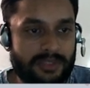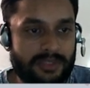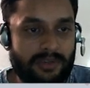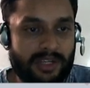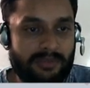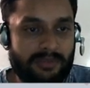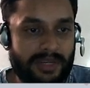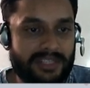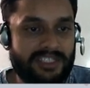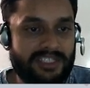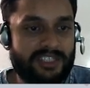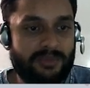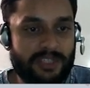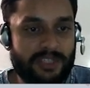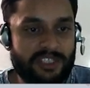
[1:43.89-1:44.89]
You can press the
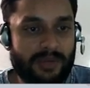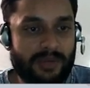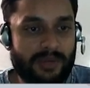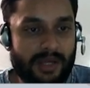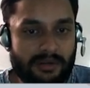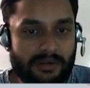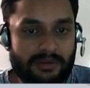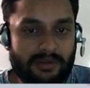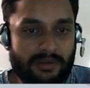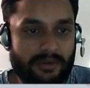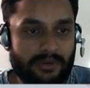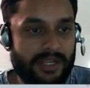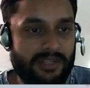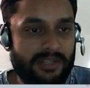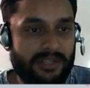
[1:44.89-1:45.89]
space bar, or you
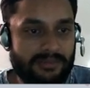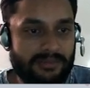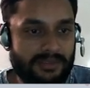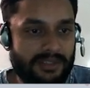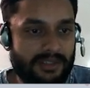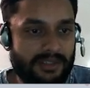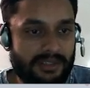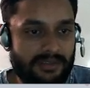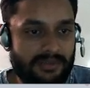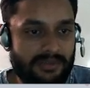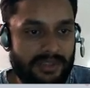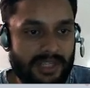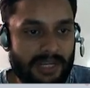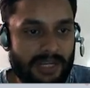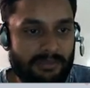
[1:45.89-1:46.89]
can with
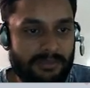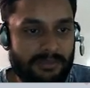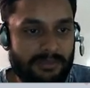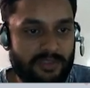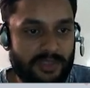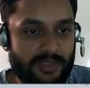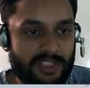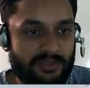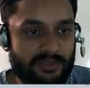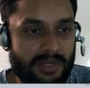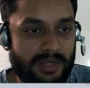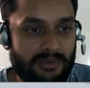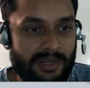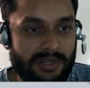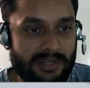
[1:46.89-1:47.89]
the help of this space bar you
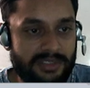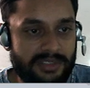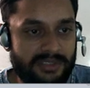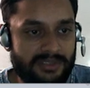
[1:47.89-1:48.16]
will have this